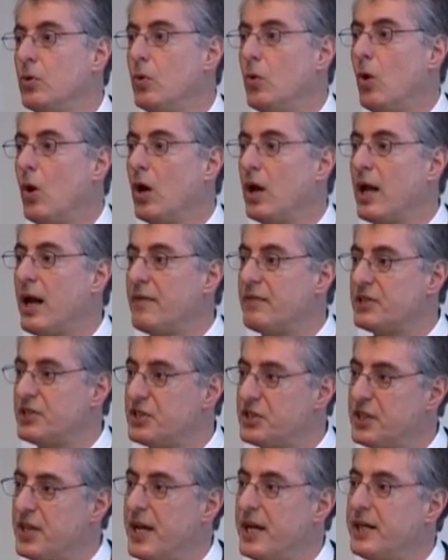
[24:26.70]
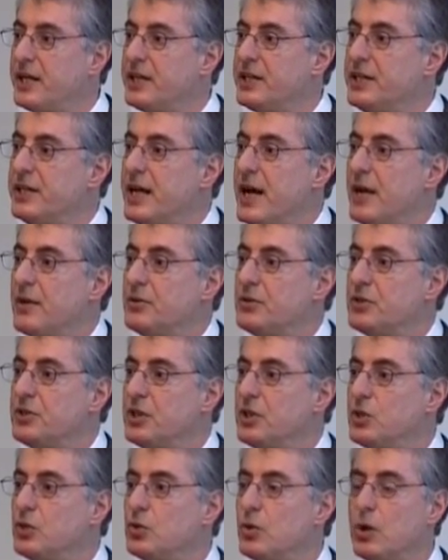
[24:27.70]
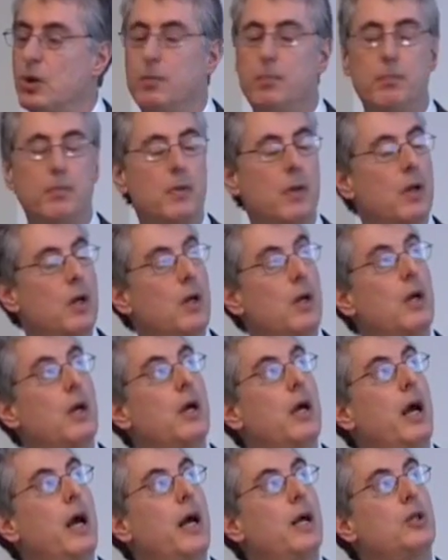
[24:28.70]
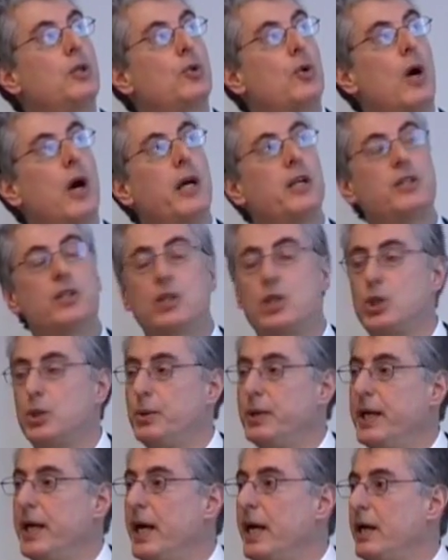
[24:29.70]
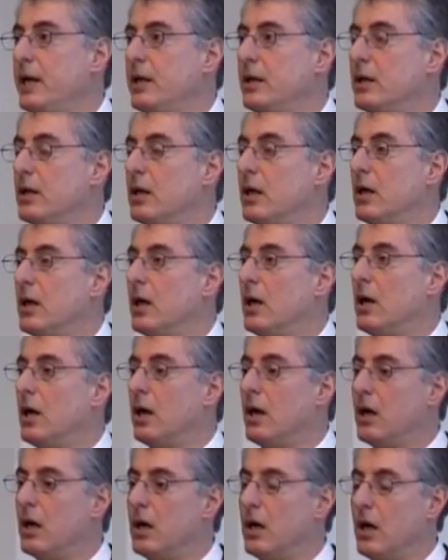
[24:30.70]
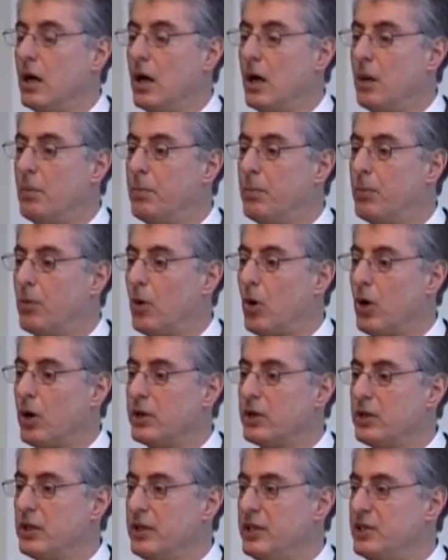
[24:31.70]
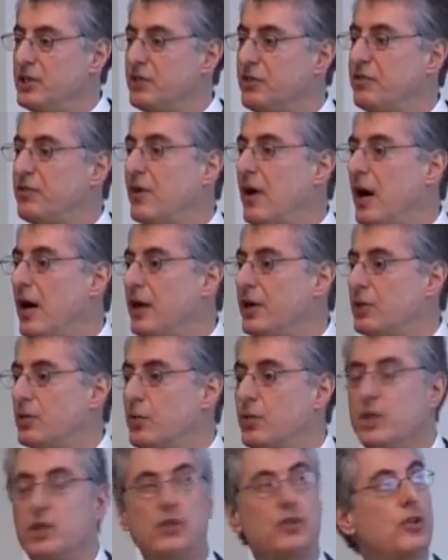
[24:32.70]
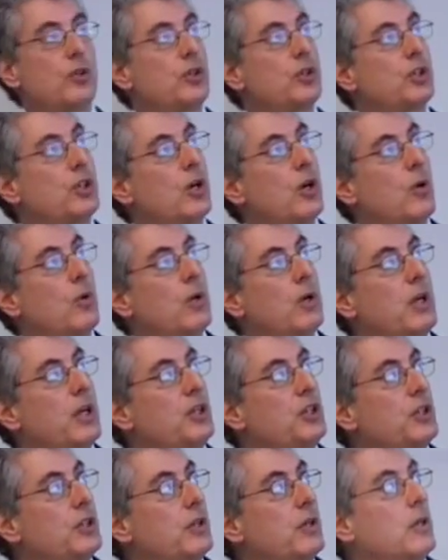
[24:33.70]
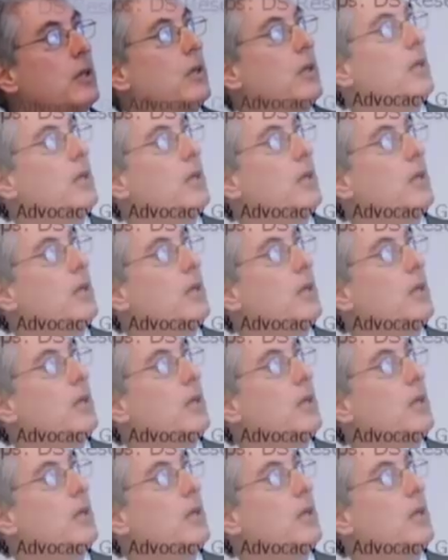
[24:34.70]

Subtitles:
who all have a stake in Down syndrome and trying to create a broadly defined research coalition.